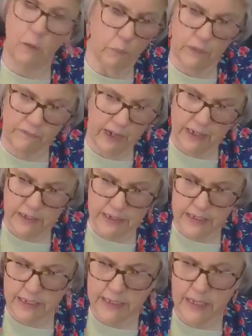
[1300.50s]
we've got to
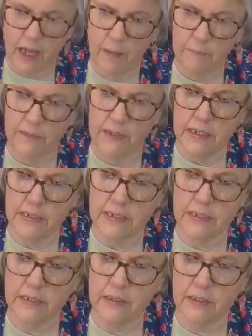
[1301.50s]
stop
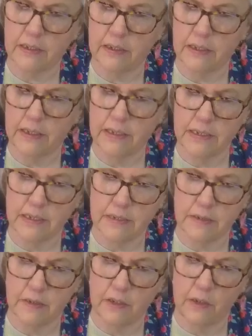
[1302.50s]
this,
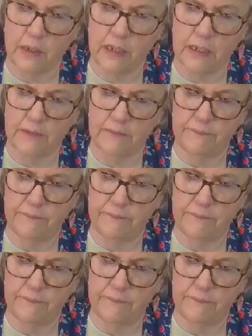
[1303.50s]
because you get